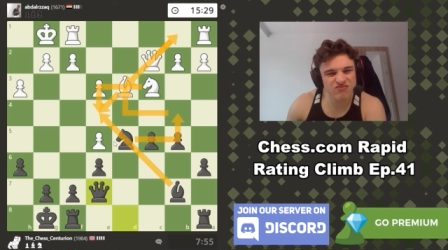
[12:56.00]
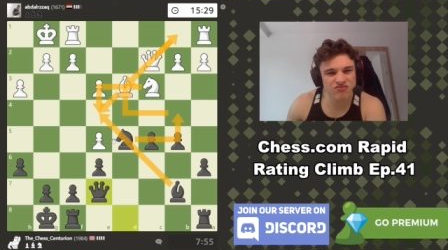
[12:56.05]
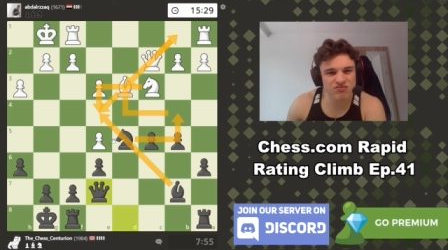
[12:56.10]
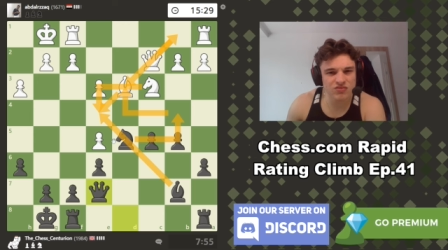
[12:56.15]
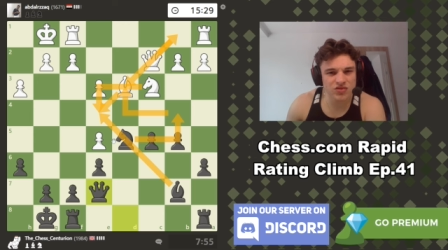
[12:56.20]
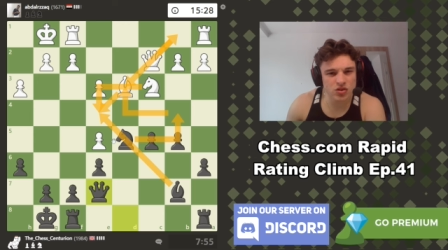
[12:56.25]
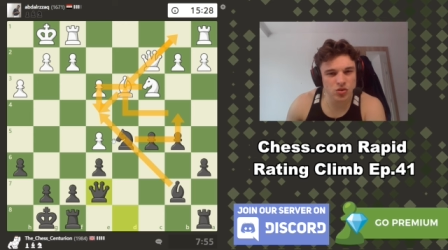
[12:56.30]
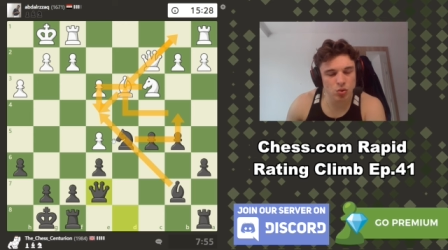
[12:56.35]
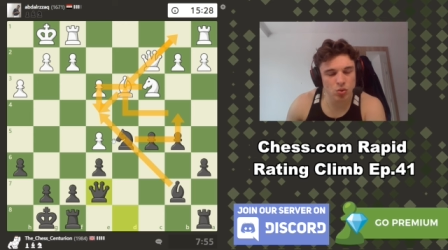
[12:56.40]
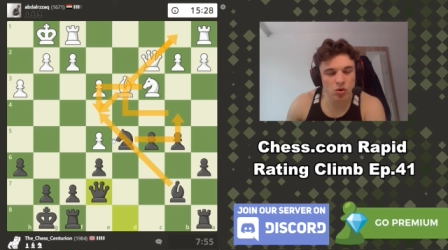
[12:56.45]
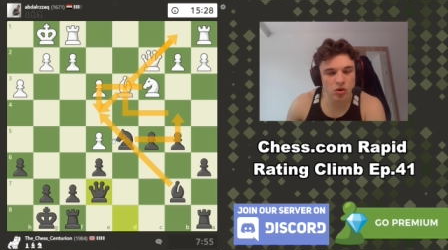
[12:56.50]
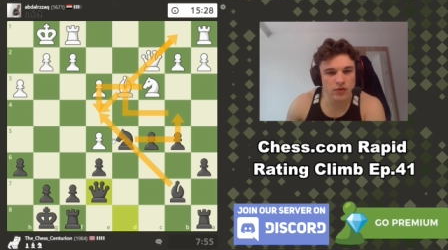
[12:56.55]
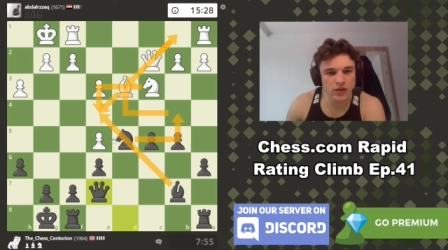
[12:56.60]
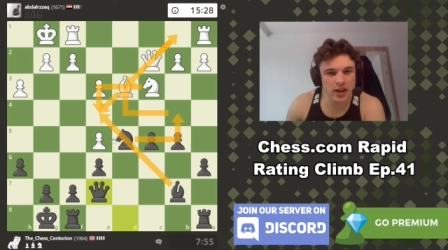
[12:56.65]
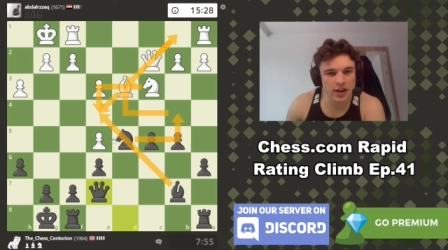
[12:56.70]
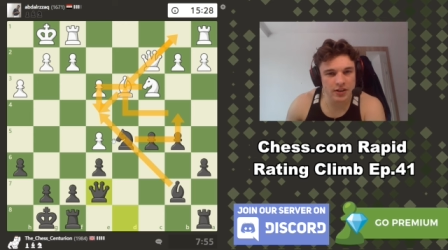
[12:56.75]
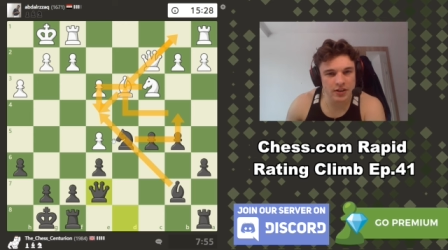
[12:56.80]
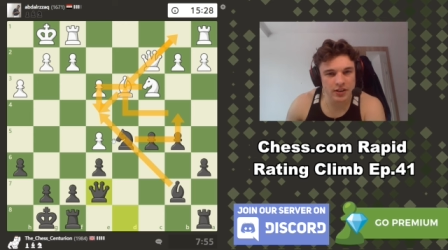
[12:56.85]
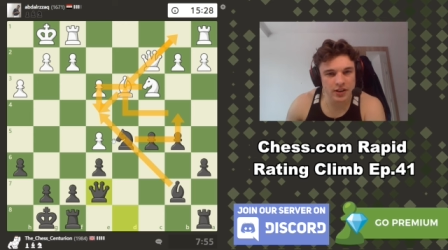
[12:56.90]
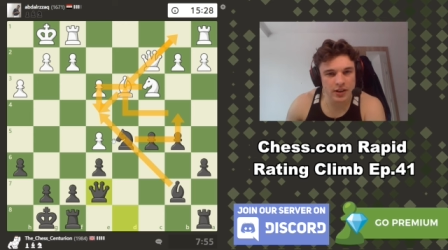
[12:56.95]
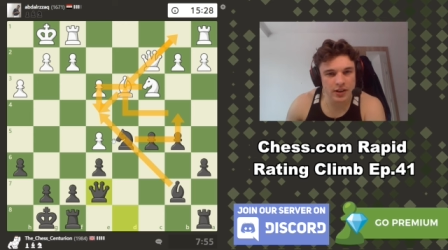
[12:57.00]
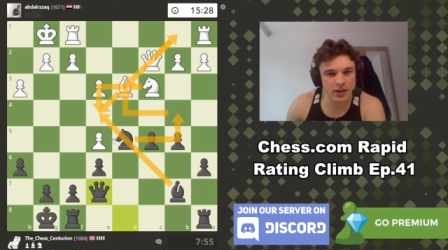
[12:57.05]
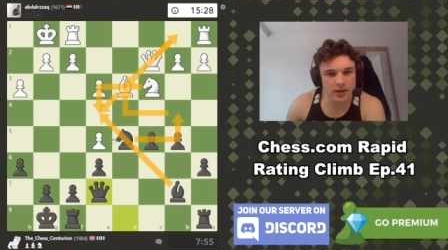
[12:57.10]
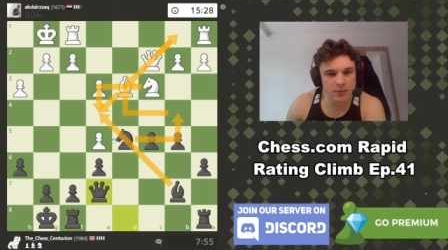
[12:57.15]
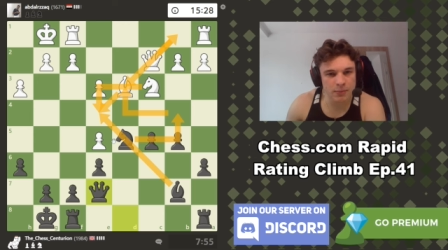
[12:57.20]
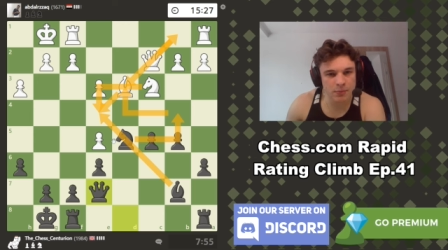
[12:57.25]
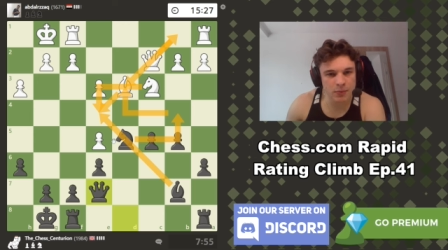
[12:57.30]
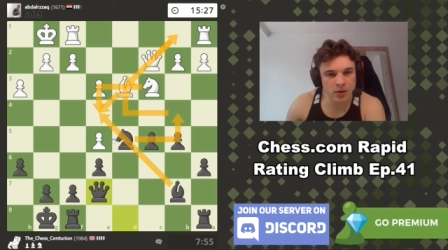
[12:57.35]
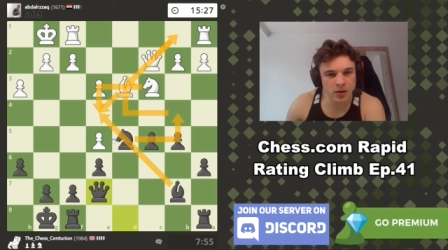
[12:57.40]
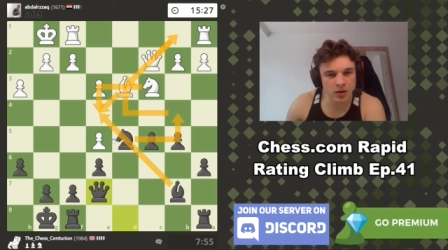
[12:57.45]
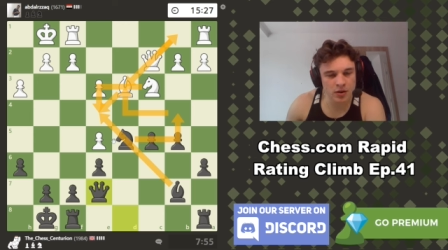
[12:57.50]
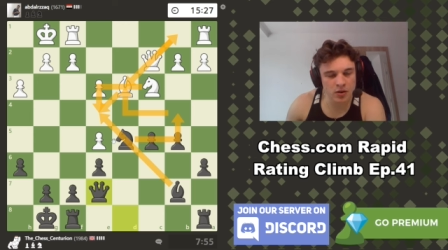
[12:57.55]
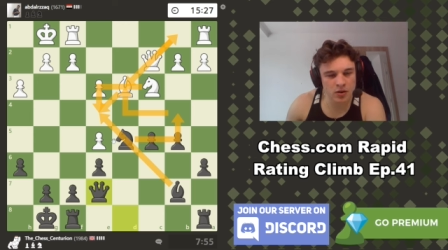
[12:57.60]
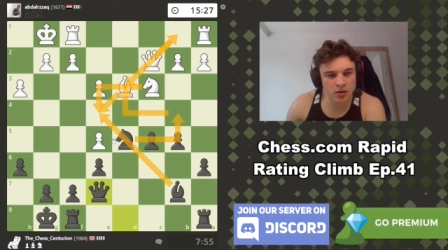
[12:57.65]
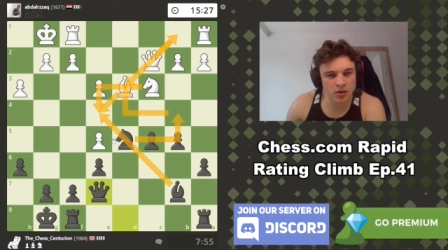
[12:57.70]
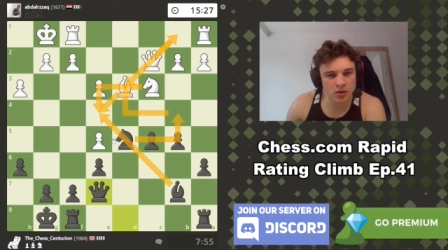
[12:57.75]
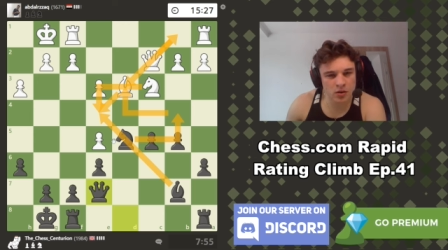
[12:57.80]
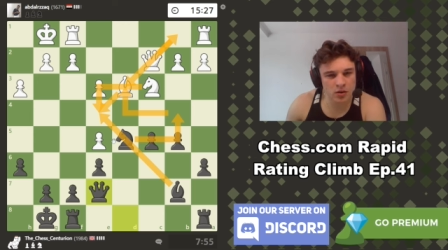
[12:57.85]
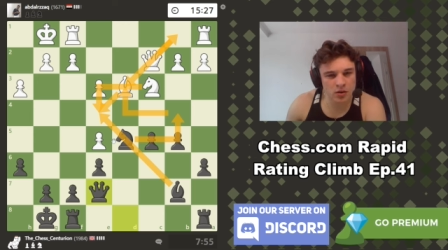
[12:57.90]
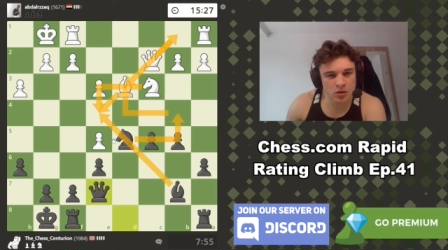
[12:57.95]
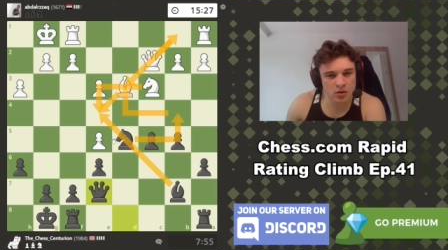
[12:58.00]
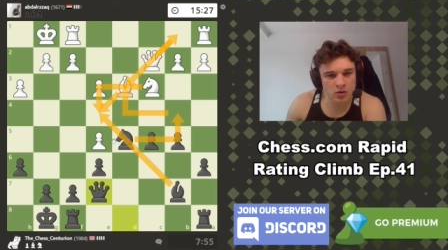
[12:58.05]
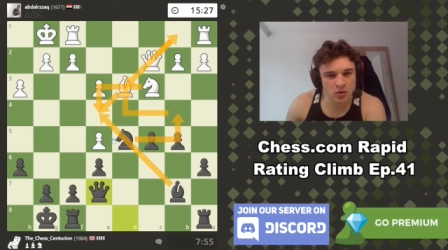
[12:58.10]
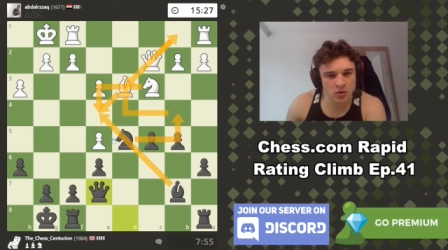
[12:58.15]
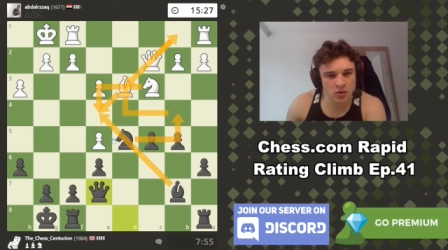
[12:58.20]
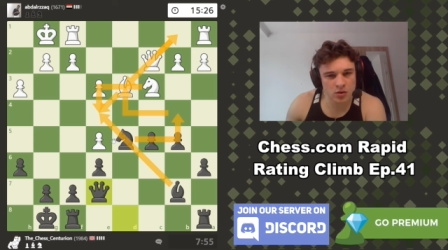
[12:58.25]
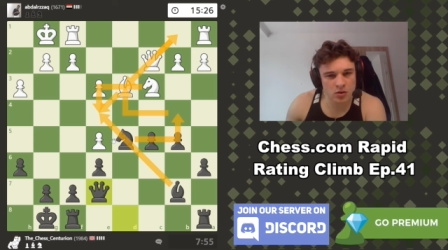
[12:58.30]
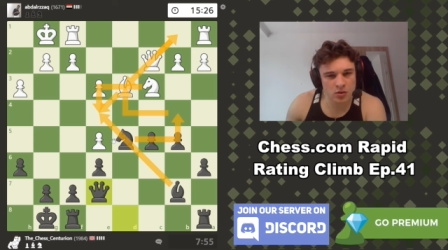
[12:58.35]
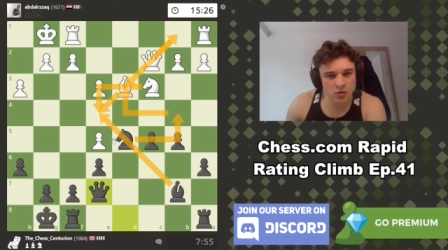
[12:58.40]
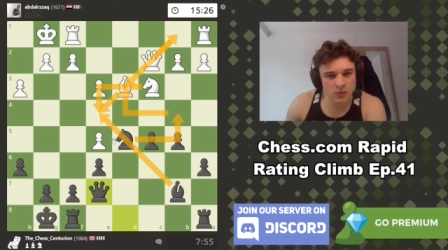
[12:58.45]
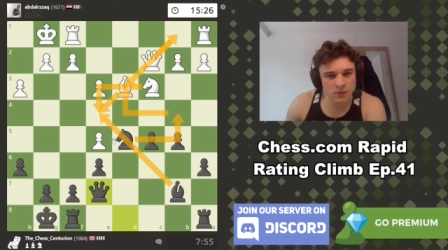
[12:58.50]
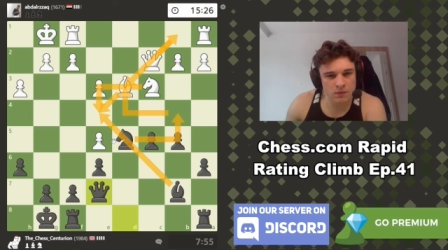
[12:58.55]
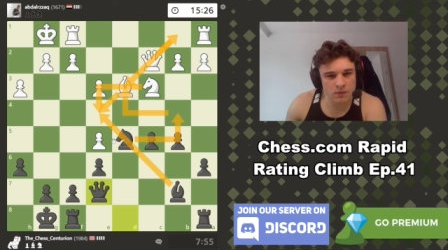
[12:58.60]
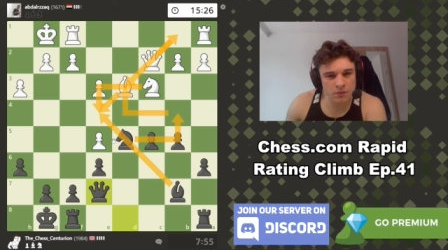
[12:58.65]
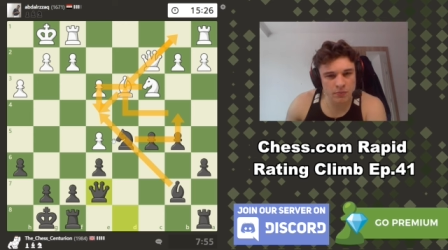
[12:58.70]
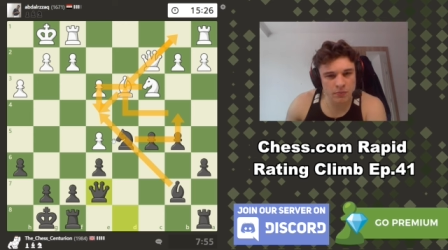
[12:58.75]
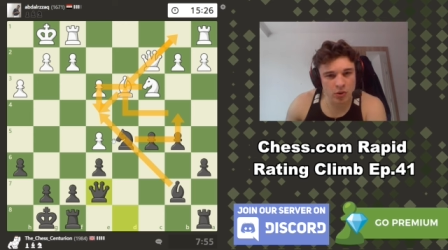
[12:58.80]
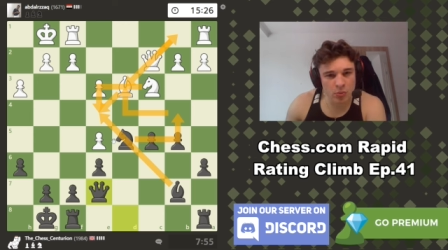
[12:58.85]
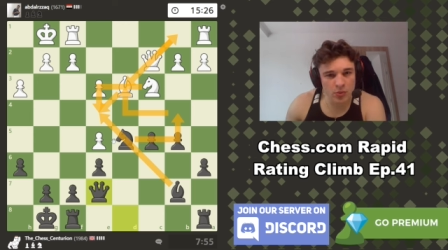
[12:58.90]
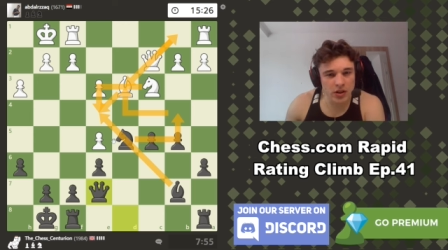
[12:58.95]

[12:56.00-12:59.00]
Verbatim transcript: sort of endgame, but